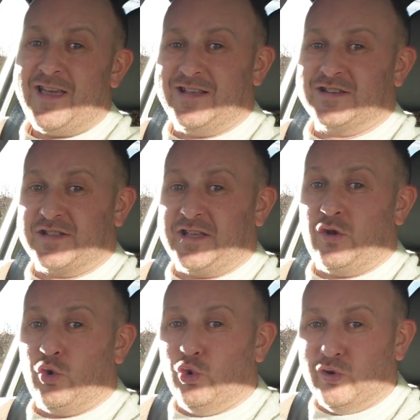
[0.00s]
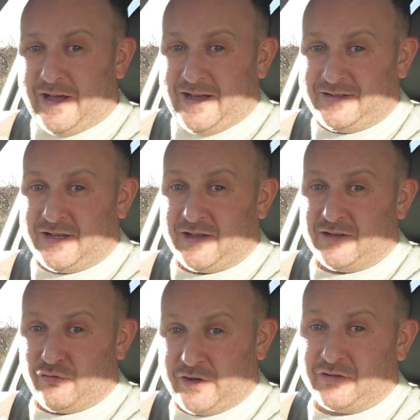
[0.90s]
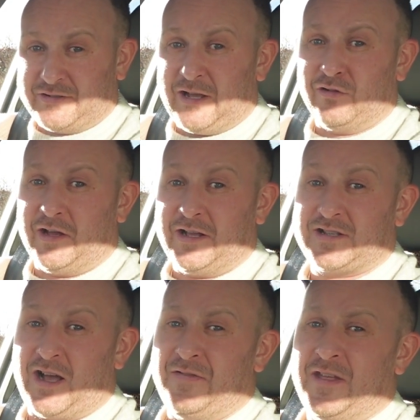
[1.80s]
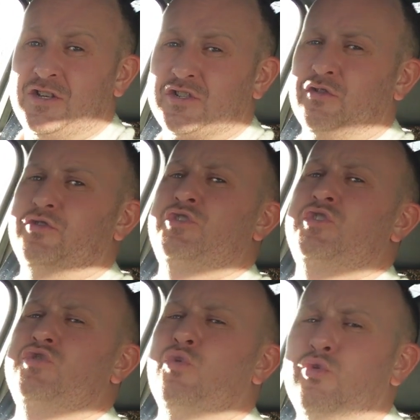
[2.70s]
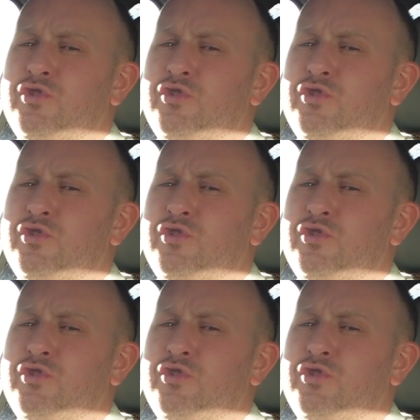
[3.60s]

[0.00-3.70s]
is the OLED rear tail lights, and they just look so